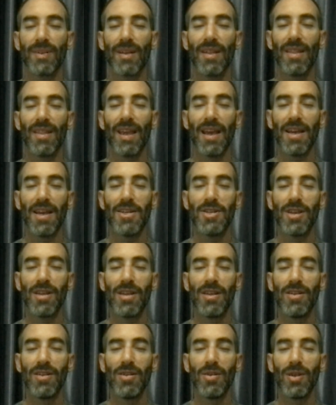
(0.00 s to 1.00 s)
the energy
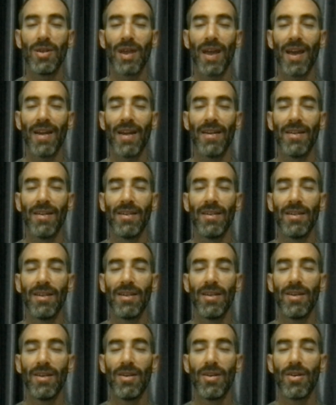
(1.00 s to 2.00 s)
that you can
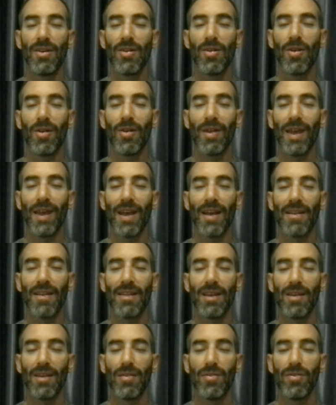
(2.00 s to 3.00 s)

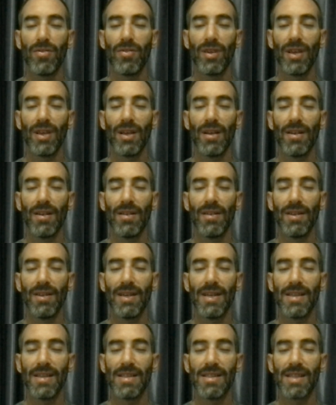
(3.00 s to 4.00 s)
connect and feel
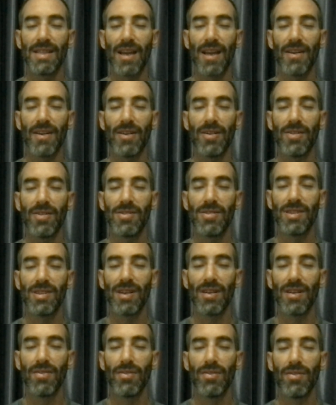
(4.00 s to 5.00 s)
inside
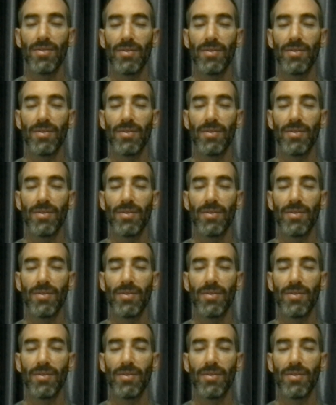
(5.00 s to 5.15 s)
yourself.